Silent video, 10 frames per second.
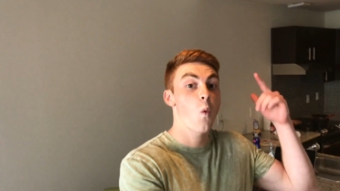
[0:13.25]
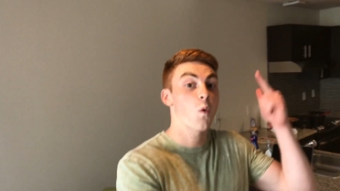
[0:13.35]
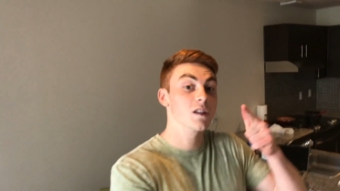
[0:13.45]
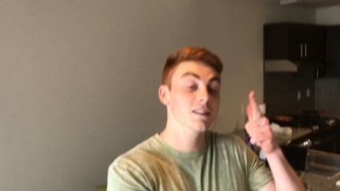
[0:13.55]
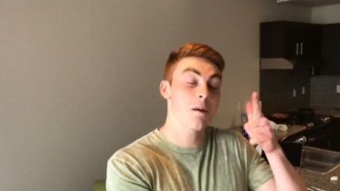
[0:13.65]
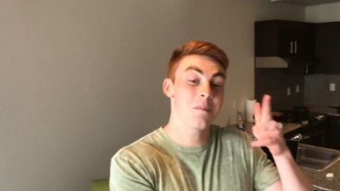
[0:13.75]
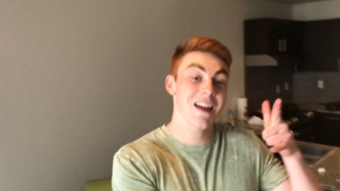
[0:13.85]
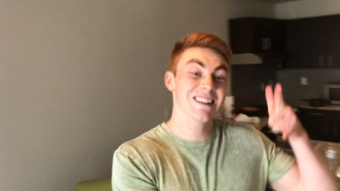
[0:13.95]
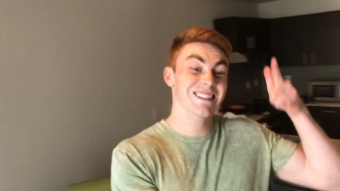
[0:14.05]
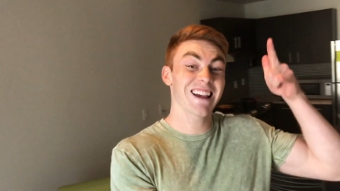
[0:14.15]
What is up,
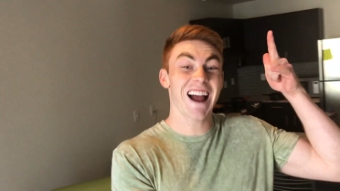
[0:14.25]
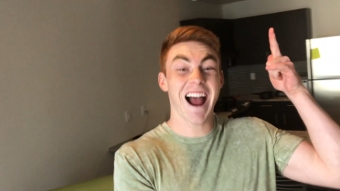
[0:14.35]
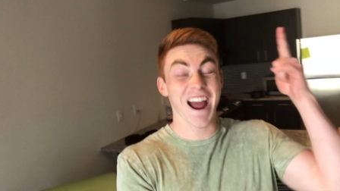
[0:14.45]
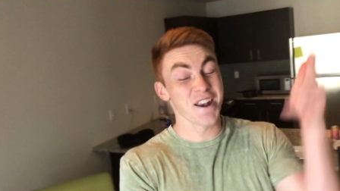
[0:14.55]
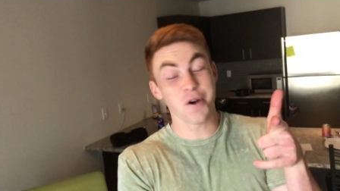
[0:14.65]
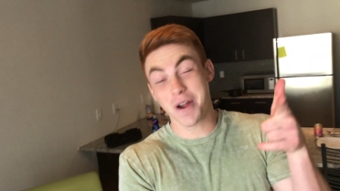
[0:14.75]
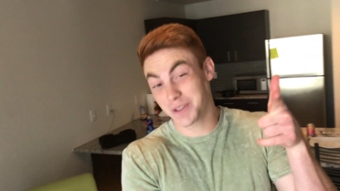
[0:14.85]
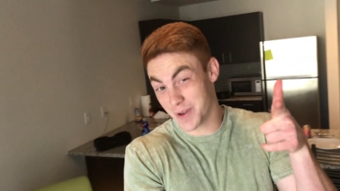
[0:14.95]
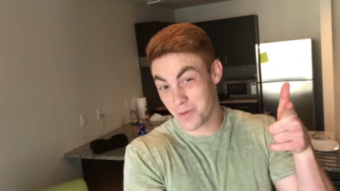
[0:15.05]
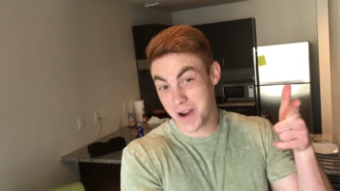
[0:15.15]
mates? I know
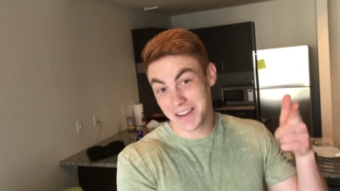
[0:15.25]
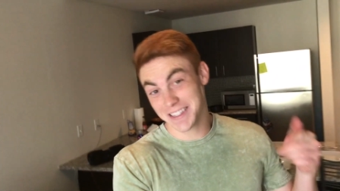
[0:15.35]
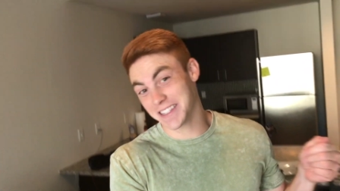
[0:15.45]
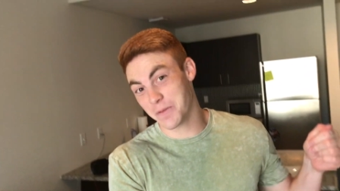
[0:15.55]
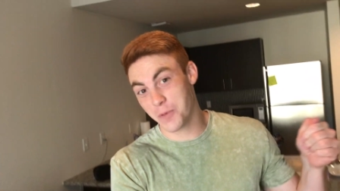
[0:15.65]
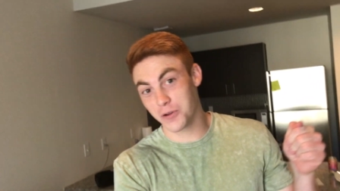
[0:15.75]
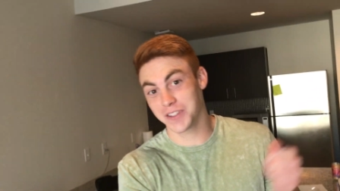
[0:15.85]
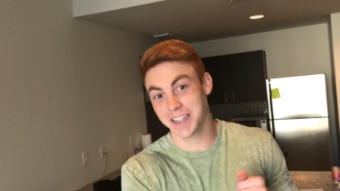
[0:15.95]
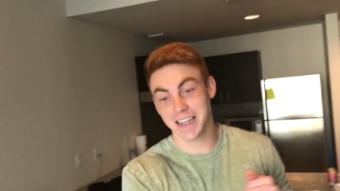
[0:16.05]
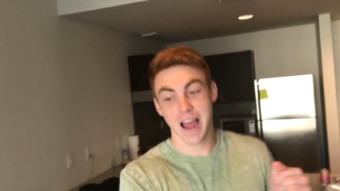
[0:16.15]
it's been a while since I
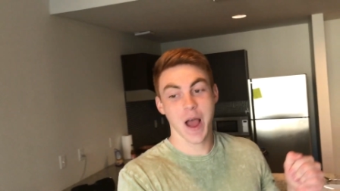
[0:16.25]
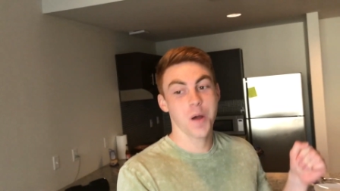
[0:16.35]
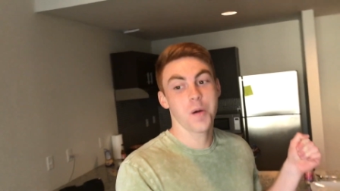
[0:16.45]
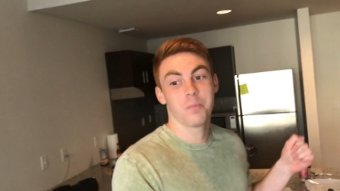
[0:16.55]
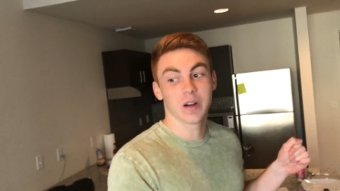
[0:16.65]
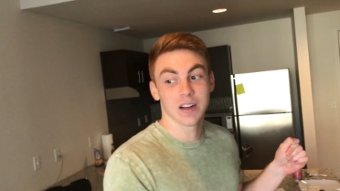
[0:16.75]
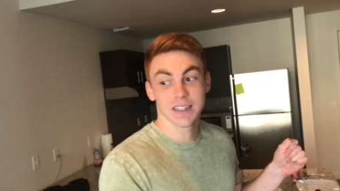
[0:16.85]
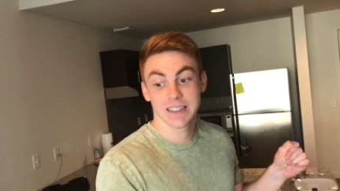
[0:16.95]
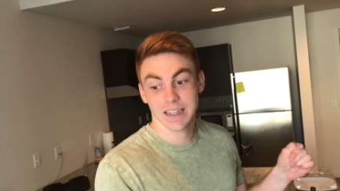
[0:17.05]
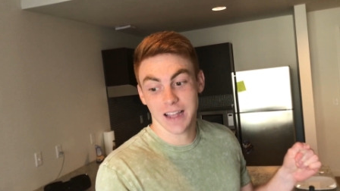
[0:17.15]
posted,
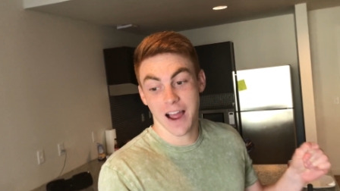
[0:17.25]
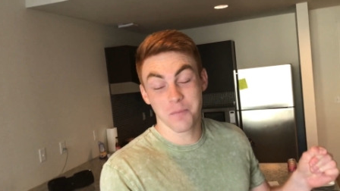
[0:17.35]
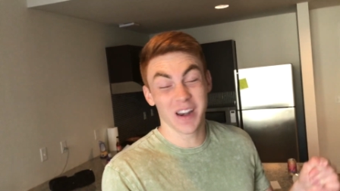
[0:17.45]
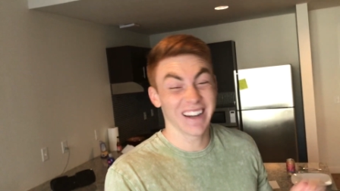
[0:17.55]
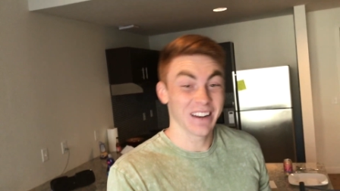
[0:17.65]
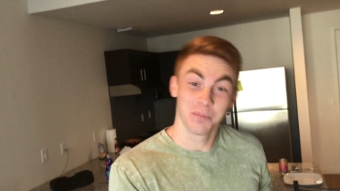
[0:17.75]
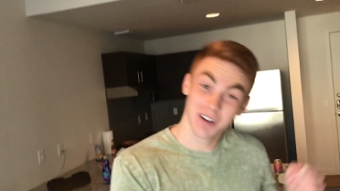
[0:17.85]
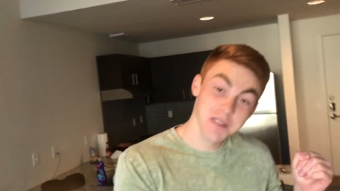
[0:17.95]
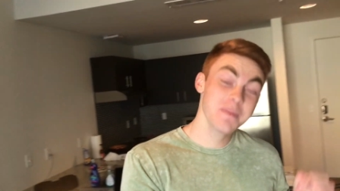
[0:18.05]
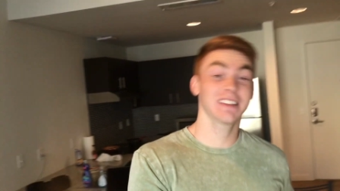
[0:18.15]
but I've been getting
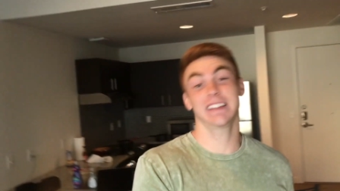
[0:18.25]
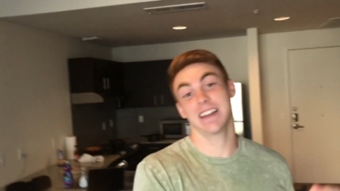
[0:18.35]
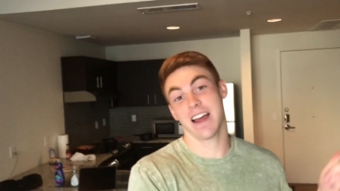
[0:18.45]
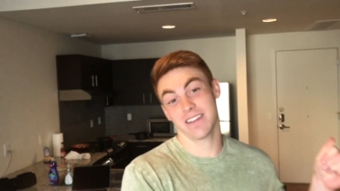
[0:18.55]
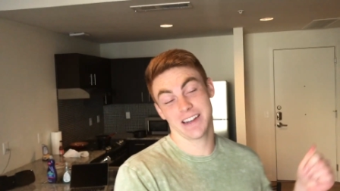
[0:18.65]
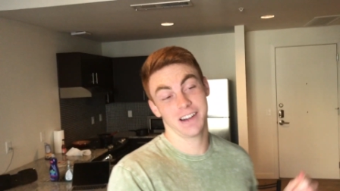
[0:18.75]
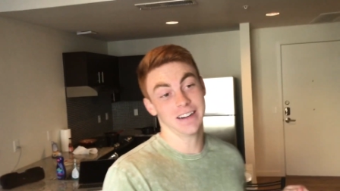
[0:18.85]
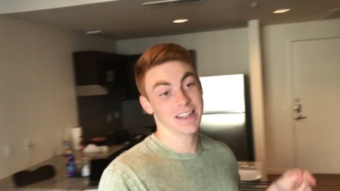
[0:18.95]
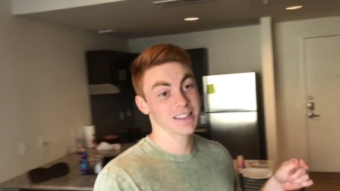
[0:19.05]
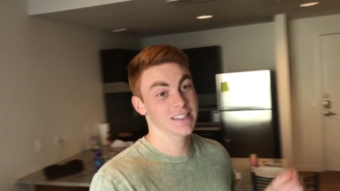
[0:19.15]
pretty busy down here
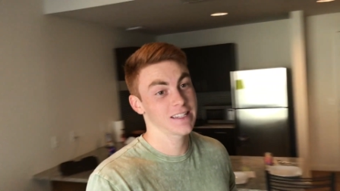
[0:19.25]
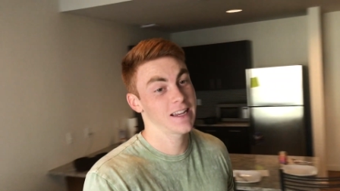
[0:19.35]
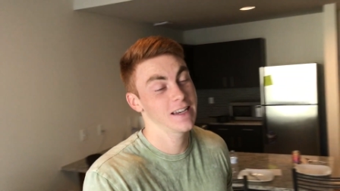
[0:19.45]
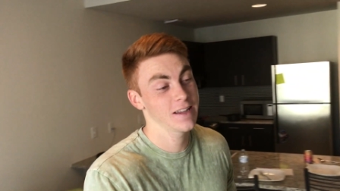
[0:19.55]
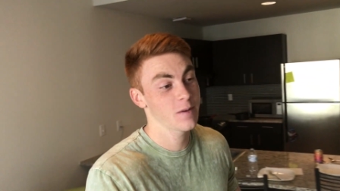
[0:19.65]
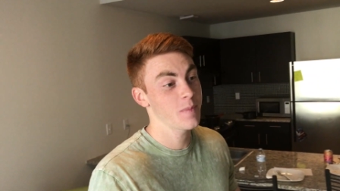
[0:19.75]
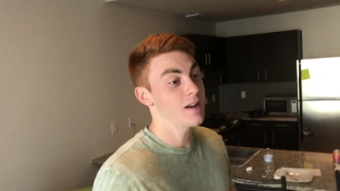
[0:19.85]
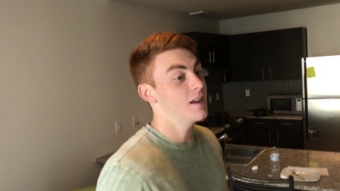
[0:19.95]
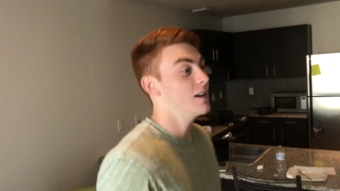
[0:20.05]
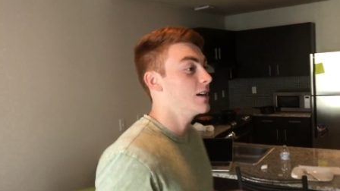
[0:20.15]
at Texas A&M
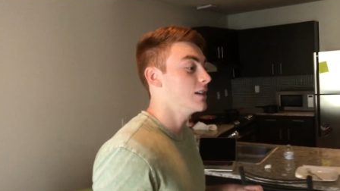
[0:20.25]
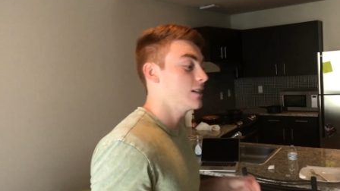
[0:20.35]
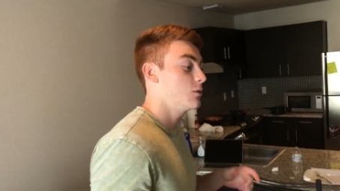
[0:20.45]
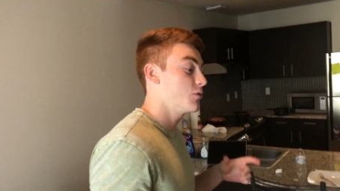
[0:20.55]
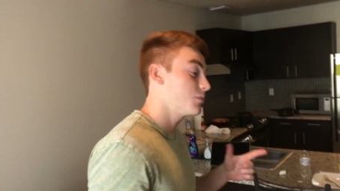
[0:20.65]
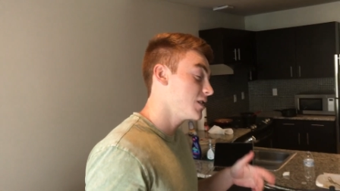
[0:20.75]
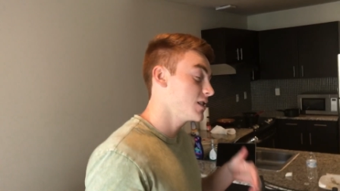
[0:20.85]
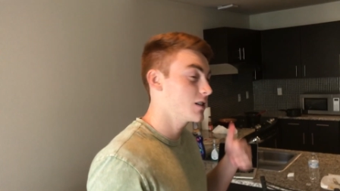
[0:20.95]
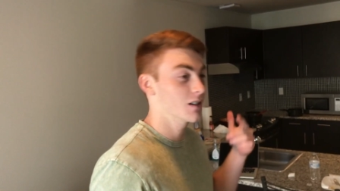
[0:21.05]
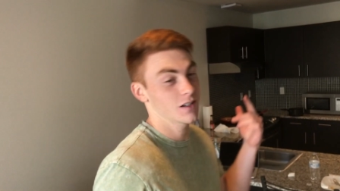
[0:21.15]
with
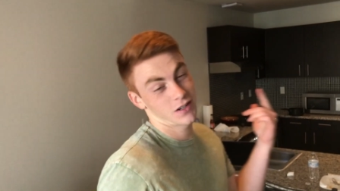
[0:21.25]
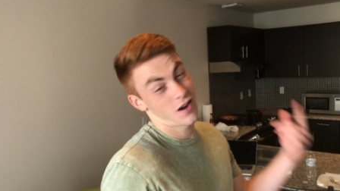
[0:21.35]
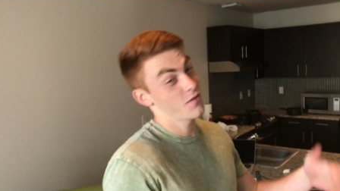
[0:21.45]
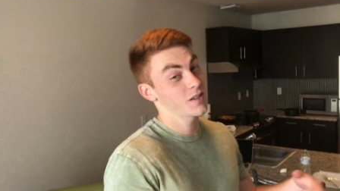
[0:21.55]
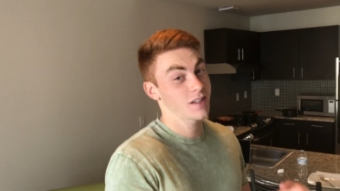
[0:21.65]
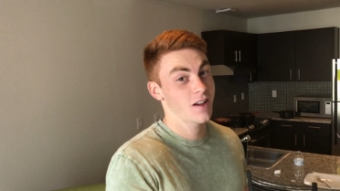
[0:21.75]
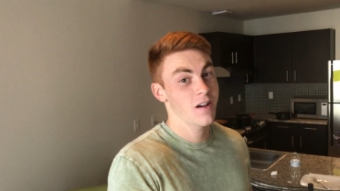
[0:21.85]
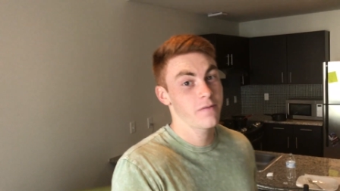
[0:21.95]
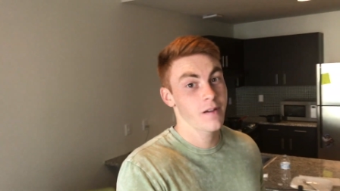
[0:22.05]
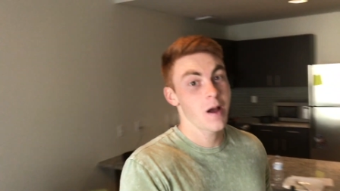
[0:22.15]
research and other
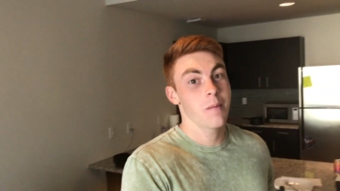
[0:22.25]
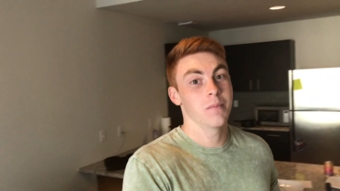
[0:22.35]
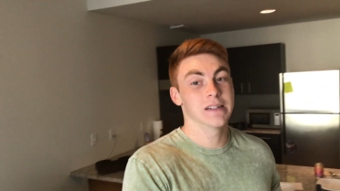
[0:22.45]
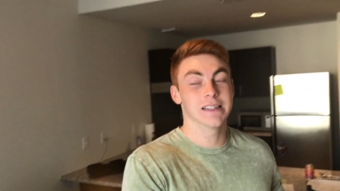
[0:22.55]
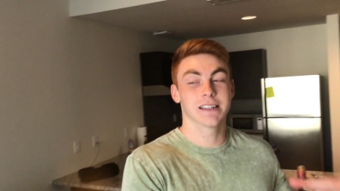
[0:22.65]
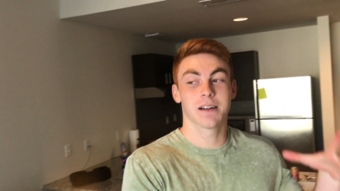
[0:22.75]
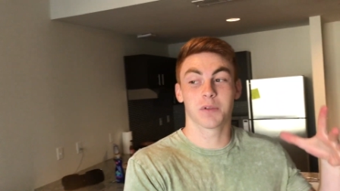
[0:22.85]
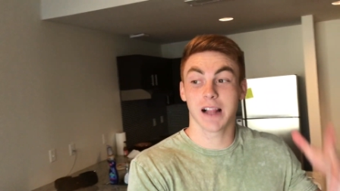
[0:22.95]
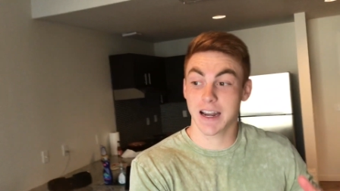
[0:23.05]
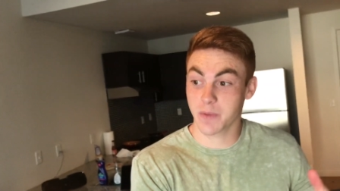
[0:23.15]
stuff, but
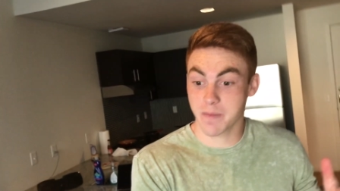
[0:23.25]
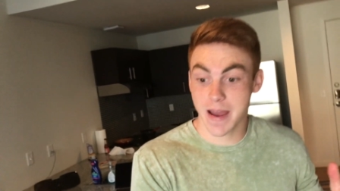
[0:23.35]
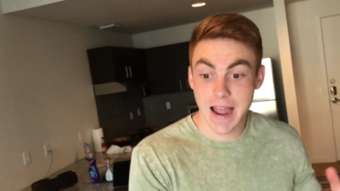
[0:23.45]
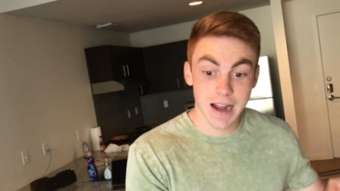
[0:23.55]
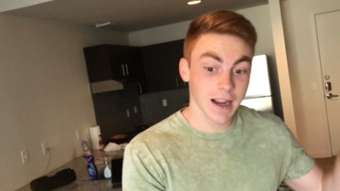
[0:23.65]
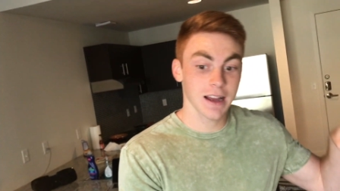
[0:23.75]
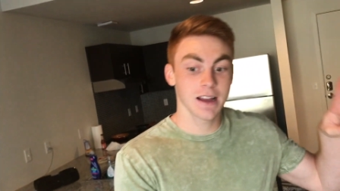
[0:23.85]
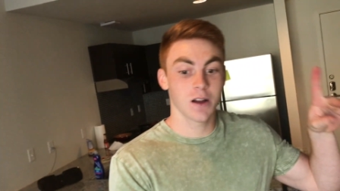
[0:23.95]
I'm glad to be back.